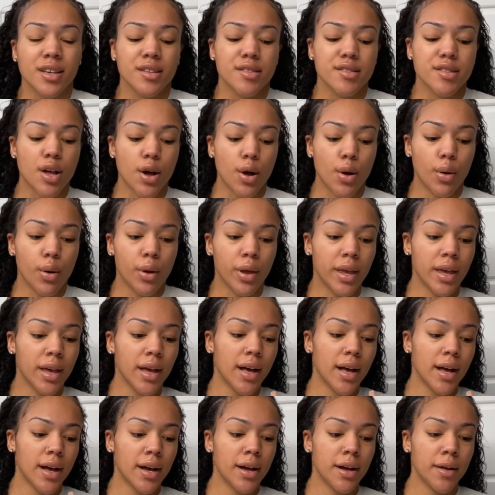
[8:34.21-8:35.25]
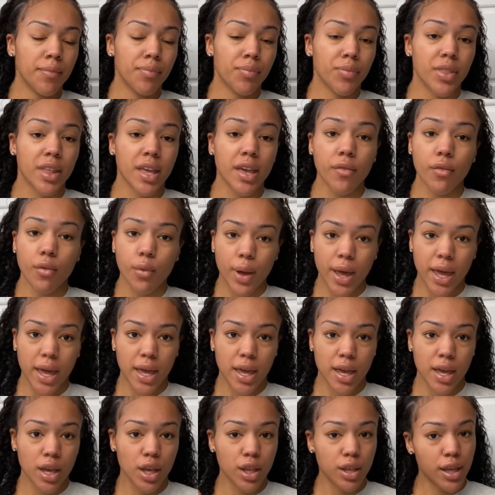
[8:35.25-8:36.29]
So, um, the
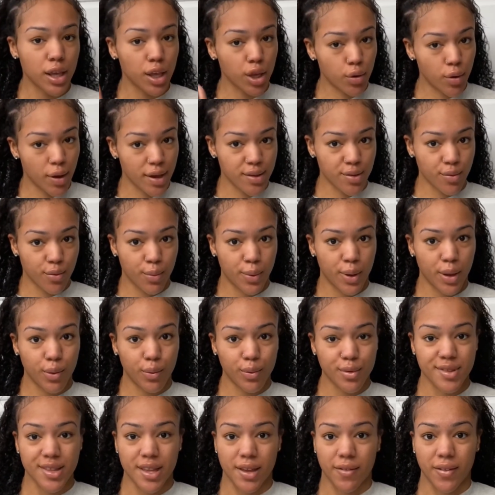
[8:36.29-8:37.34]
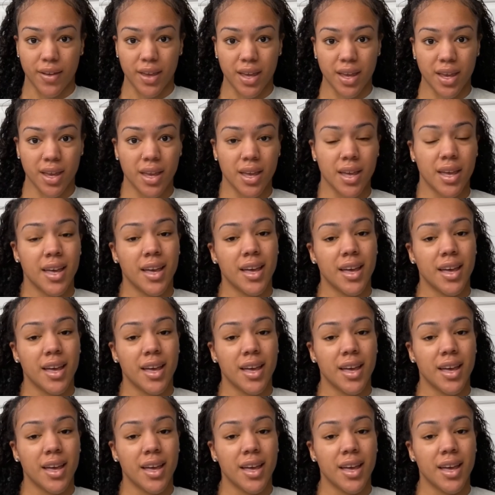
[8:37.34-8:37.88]
giveaway that you guys will be receiving,